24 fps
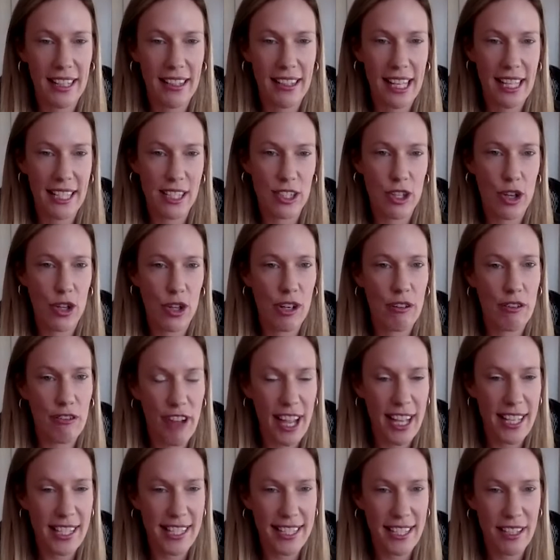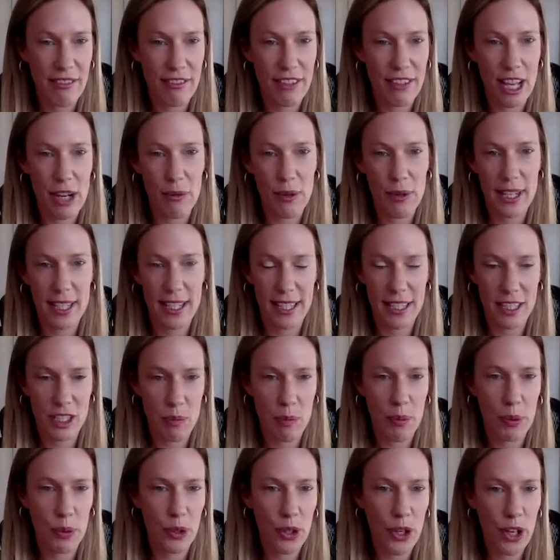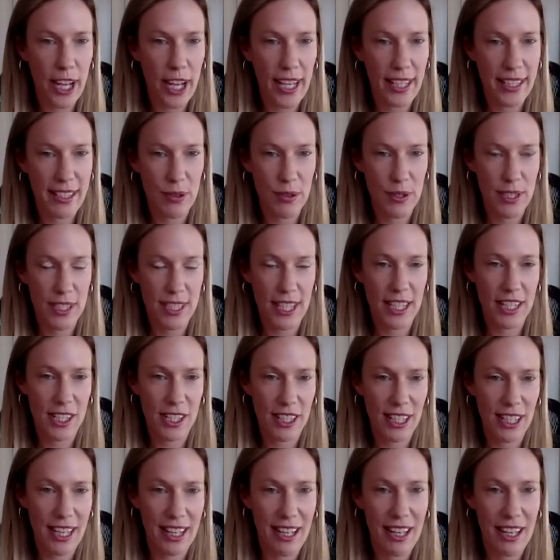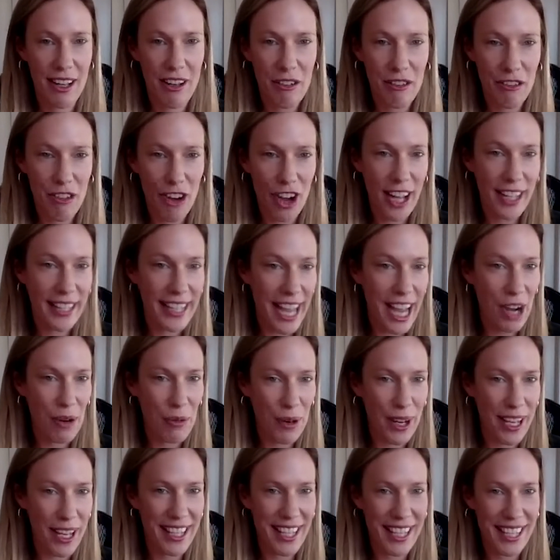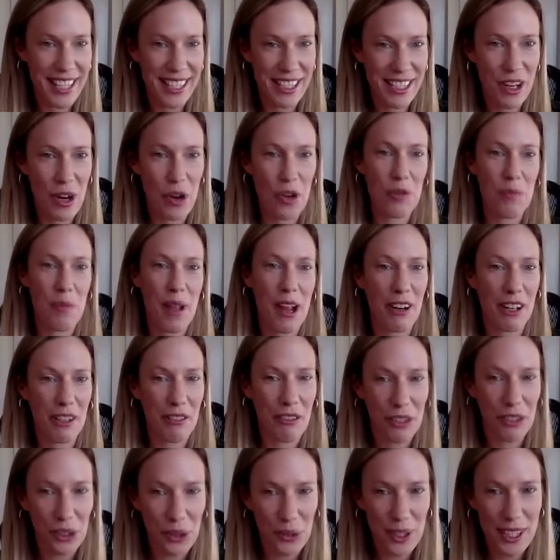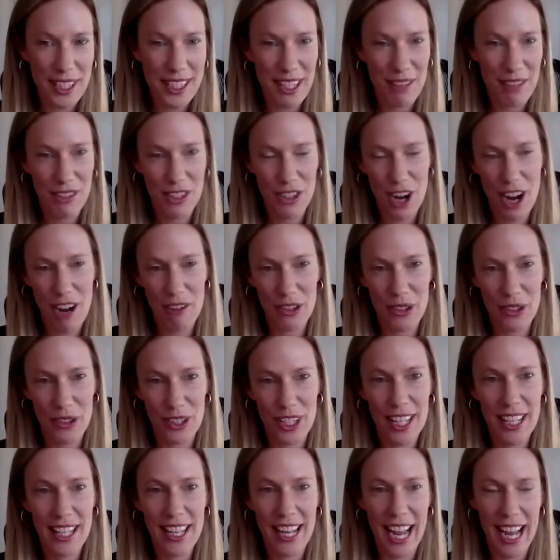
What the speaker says: that's non-invasive that we can deploy to essentially find out where these gold-bearing fluids have traveled,